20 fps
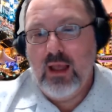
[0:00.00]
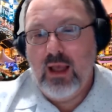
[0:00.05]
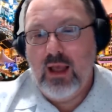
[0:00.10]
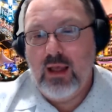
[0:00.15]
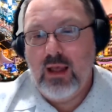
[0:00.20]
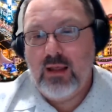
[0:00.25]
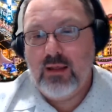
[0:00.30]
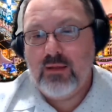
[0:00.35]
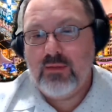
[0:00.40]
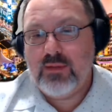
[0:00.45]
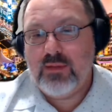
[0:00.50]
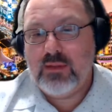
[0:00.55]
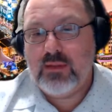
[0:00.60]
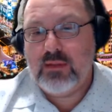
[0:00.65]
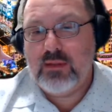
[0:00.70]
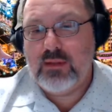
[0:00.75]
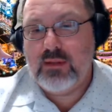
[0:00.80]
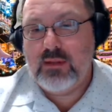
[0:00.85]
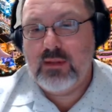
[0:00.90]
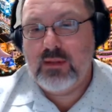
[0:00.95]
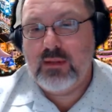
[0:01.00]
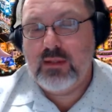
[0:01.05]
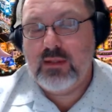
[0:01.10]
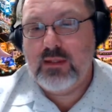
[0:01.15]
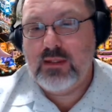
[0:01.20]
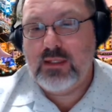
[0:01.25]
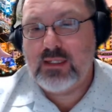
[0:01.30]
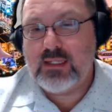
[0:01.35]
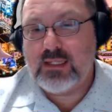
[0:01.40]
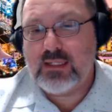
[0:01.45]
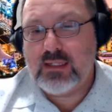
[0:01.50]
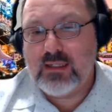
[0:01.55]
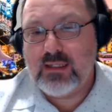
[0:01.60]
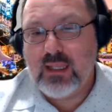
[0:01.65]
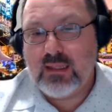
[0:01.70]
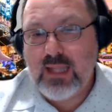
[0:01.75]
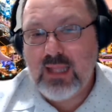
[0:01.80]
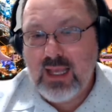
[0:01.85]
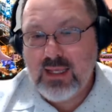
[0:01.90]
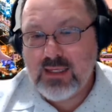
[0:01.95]
The
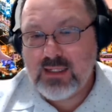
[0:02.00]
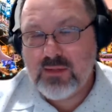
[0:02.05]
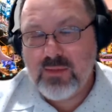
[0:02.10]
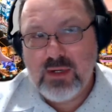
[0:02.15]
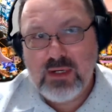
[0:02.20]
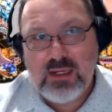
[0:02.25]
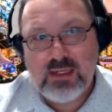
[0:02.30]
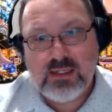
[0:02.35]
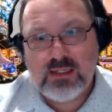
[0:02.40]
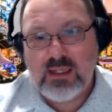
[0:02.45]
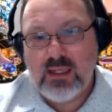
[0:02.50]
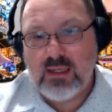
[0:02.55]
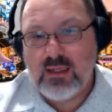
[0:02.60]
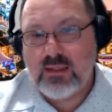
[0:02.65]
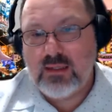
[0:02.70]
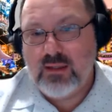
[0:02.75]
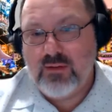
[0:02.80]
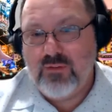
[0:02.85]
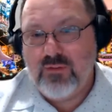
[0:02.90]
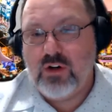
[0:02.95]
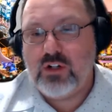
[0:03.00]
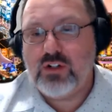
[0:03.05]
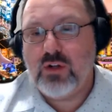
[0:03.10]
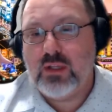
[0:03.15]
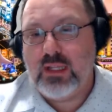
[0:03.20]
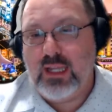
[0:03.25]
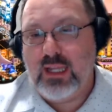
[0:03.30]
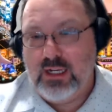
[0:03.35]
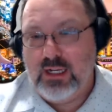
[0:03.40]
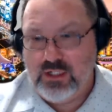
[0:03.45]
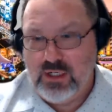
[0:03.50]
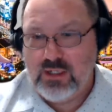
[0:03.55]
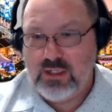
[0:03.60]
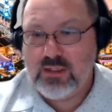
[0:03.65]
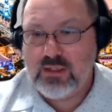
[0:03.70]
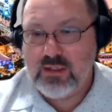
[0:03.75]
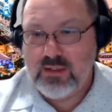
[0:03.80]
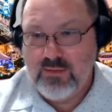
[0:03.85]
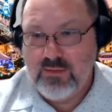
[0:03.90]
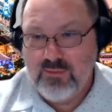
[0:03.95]
last one is the virtual
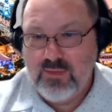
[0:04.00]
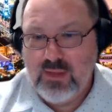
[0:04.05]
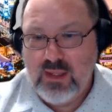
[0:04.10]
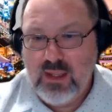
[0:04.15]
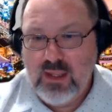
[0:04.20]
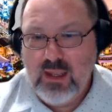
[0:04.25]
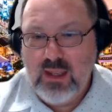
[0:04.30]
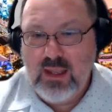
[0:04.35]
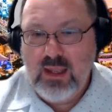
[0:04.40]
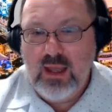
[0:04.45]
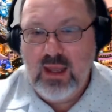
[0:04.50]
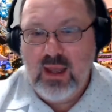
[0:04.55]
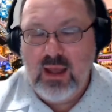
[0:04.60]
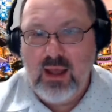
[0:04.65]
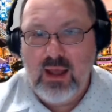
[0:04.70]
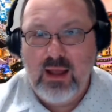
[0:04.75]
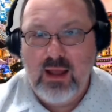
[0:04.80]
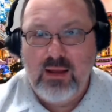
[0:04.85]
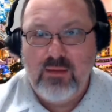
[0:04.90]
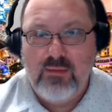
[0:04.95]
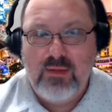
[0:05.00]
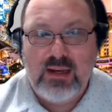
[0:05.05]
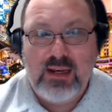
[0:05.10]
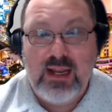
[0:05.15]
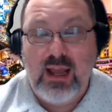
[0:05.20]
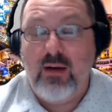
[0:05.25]
agents. Now,